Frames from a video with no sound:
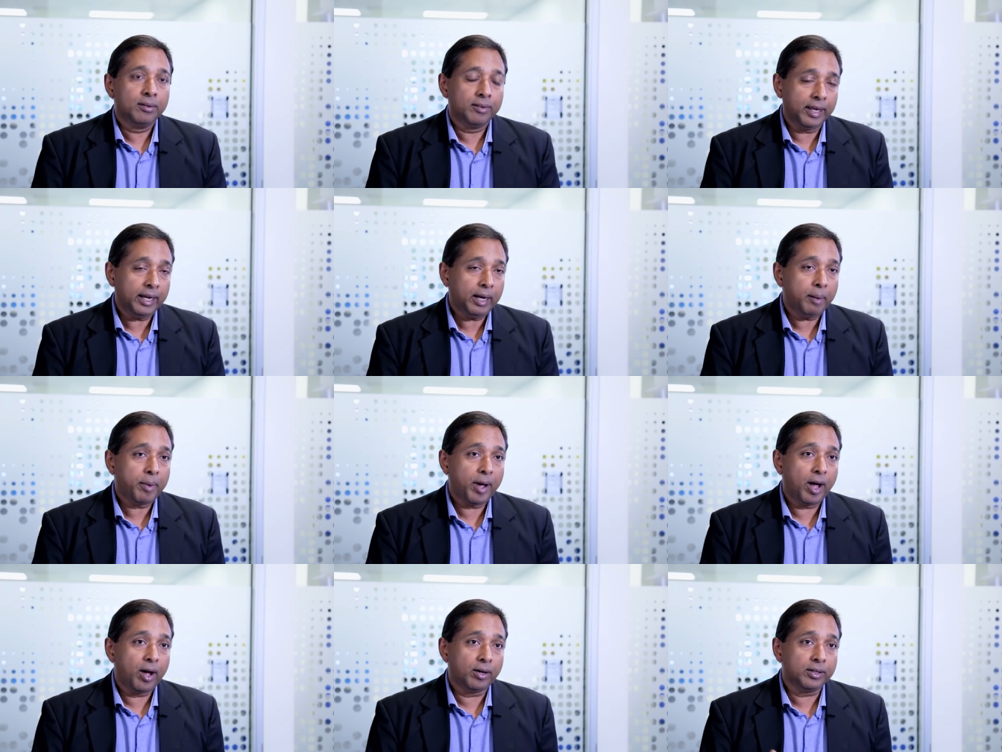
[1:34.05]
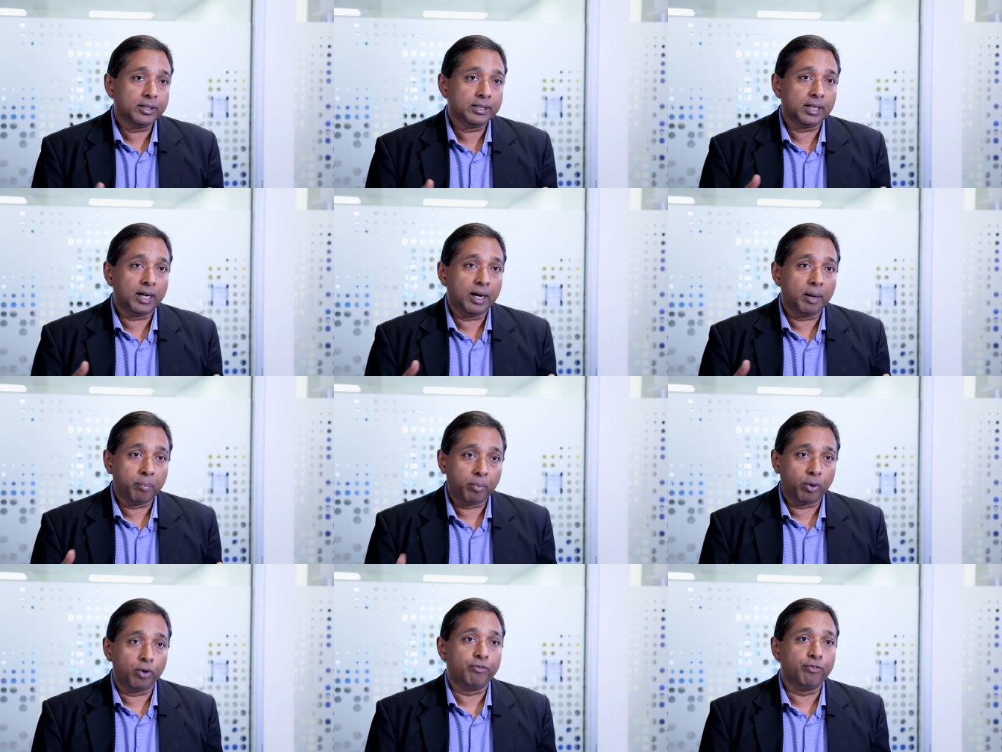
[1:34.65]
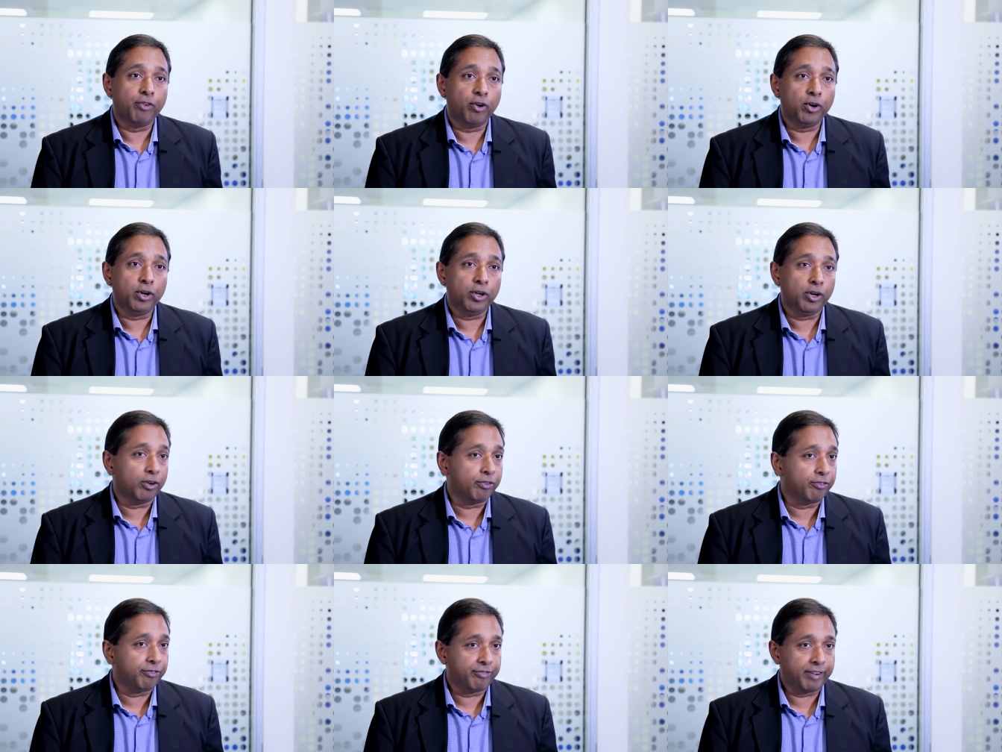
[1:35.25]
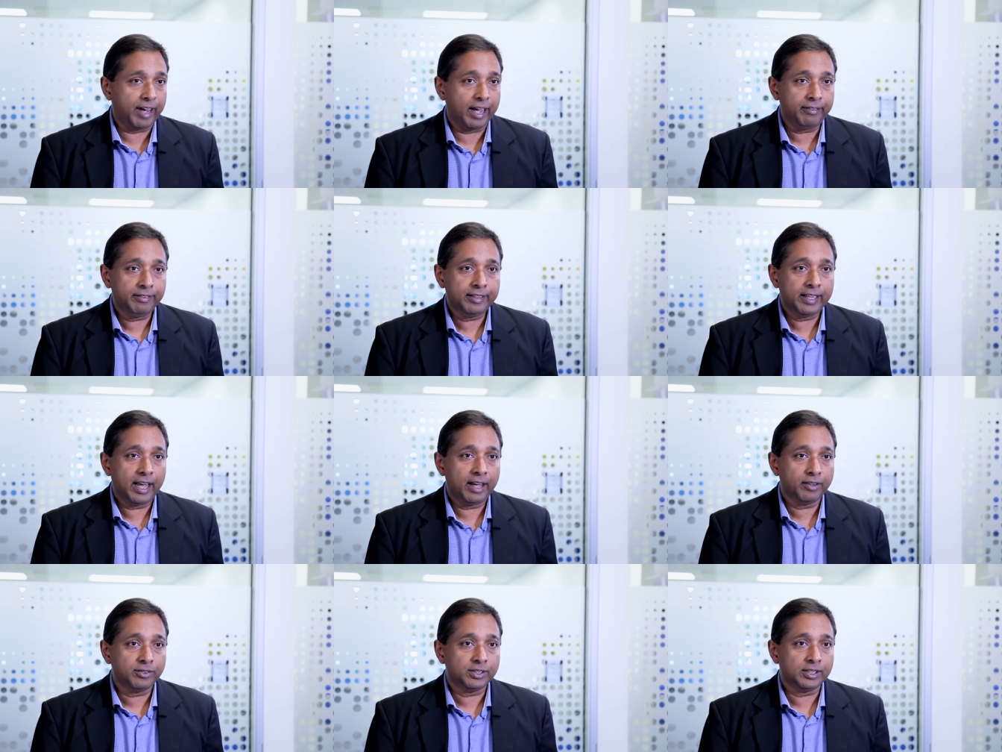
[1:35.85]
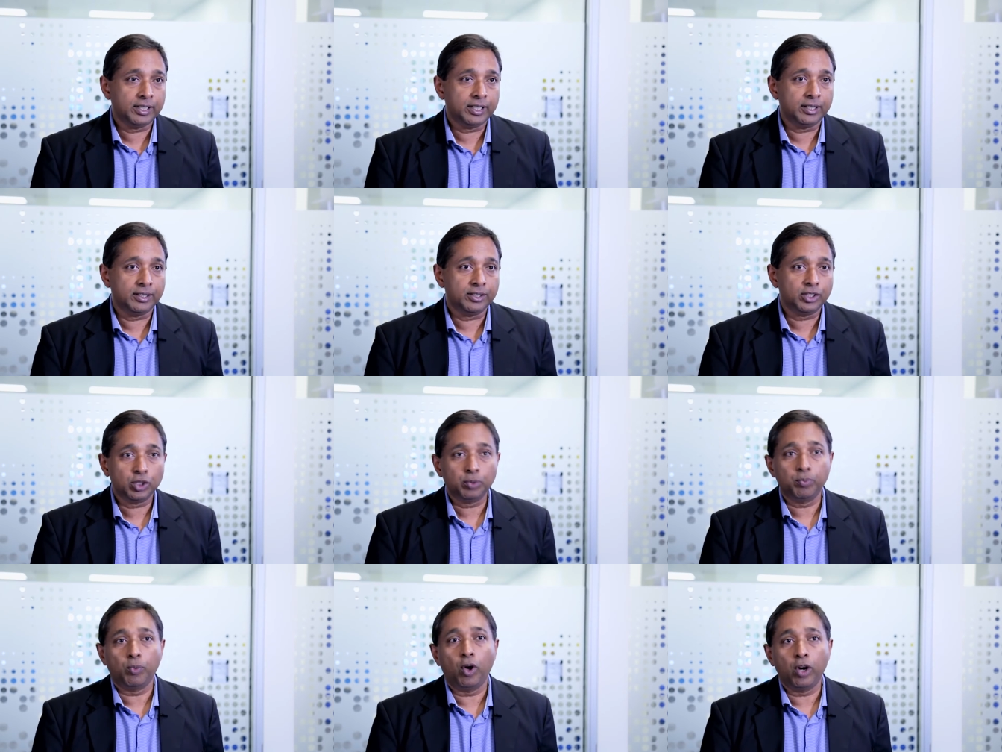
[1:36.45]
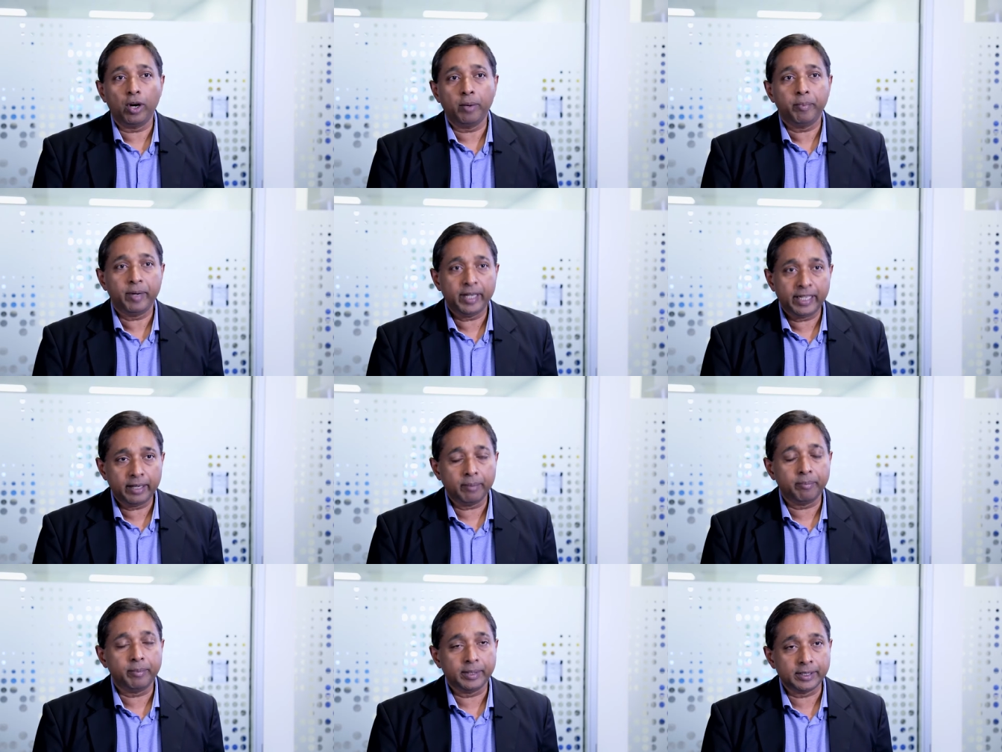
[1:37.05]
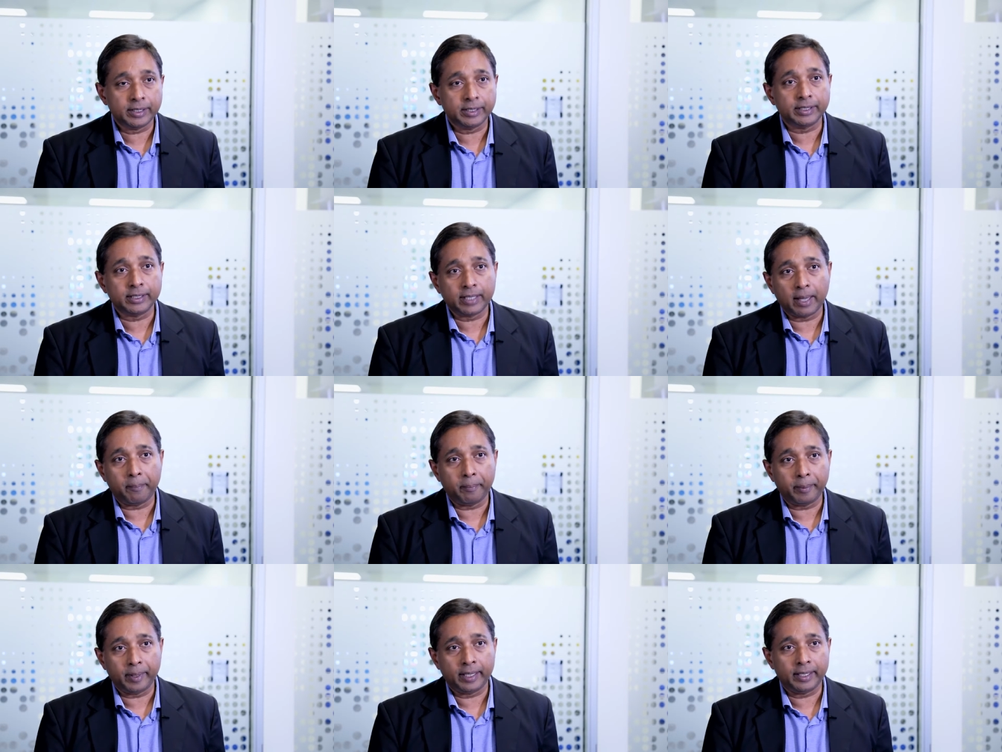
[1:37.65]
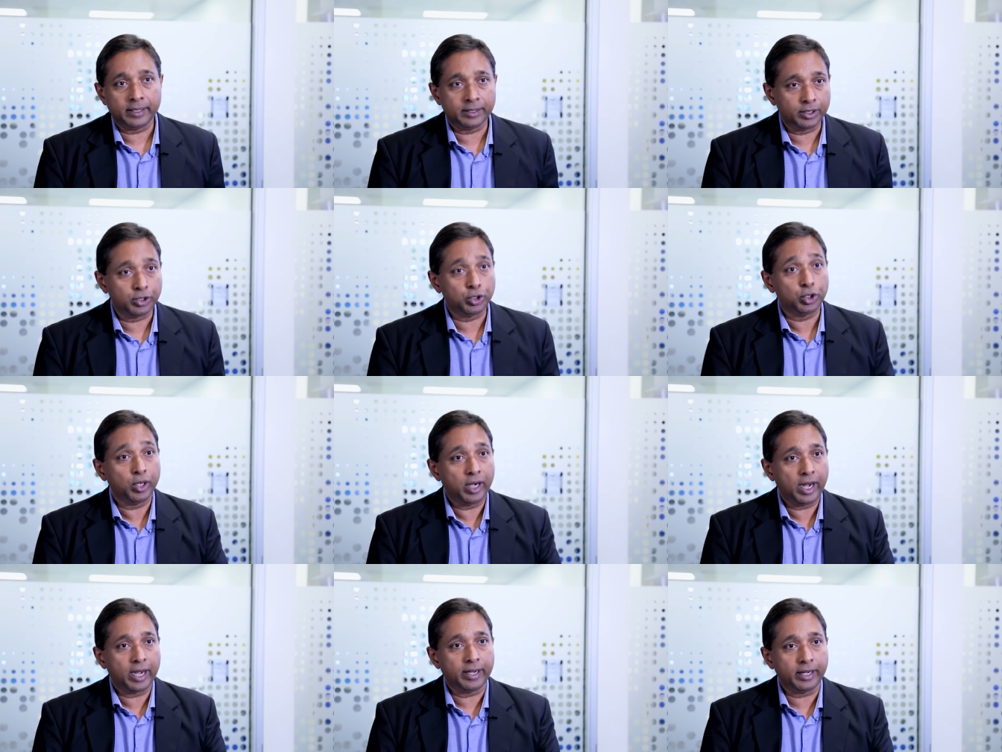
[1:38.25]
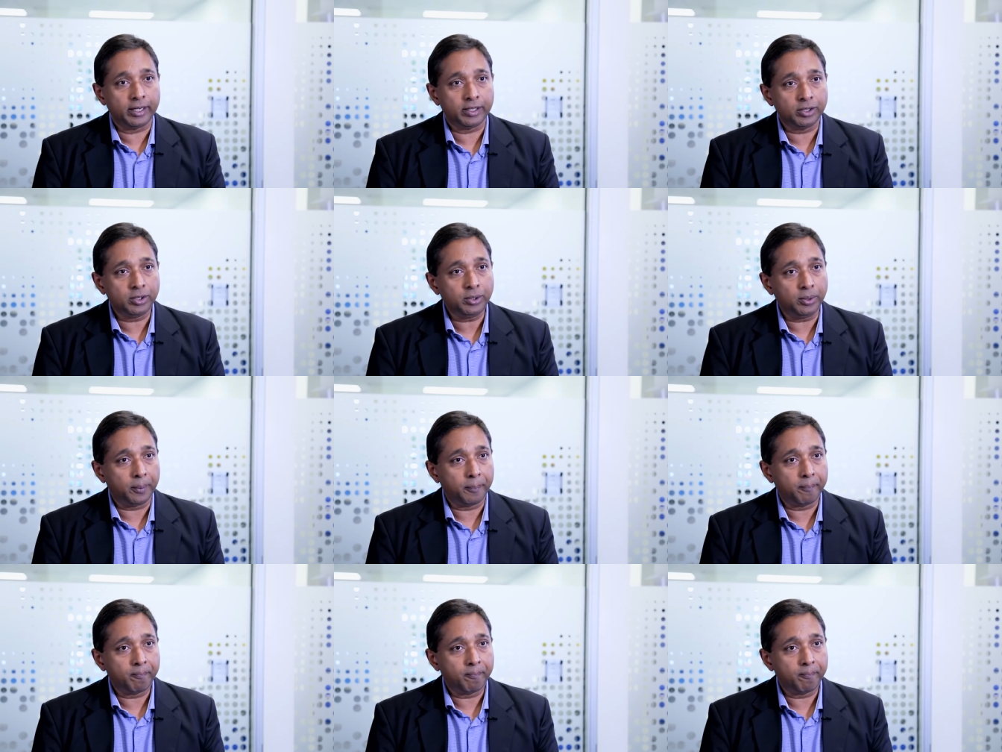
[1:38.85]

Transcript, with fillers: Think about a portfolio of five thousand small and medium business companies that you're lending to.